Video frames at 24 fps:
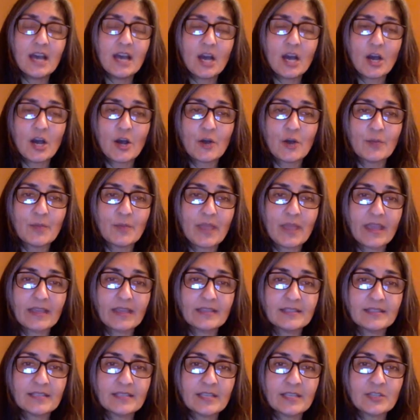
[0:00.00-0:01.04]

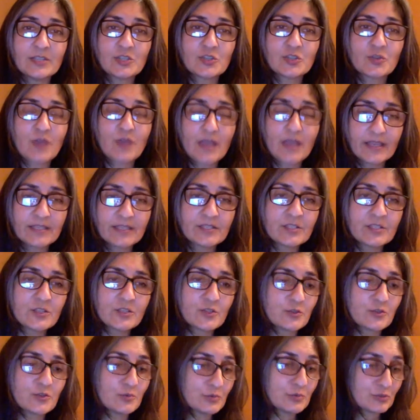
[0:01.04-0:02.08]
and trying
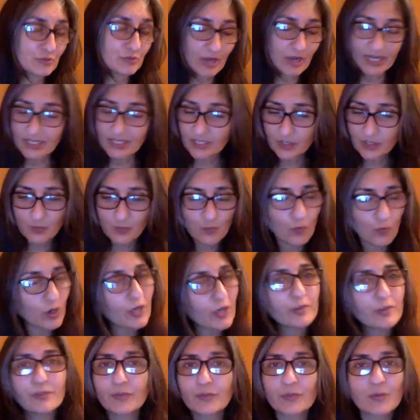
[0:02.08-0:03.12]
to
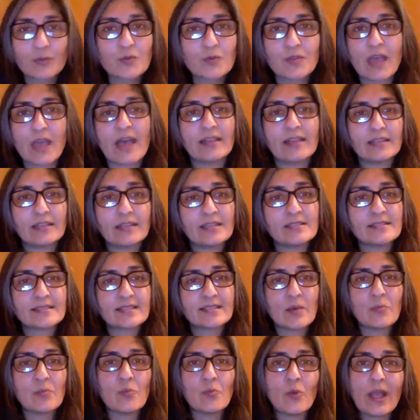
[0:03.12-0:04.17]
work through that in
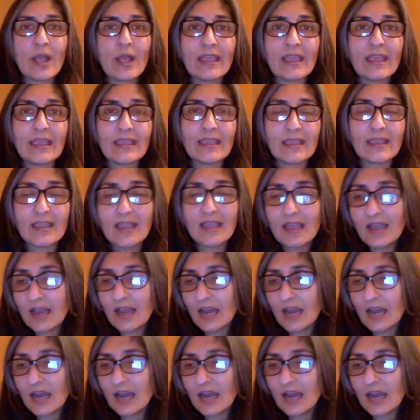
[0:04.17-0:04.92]
some way.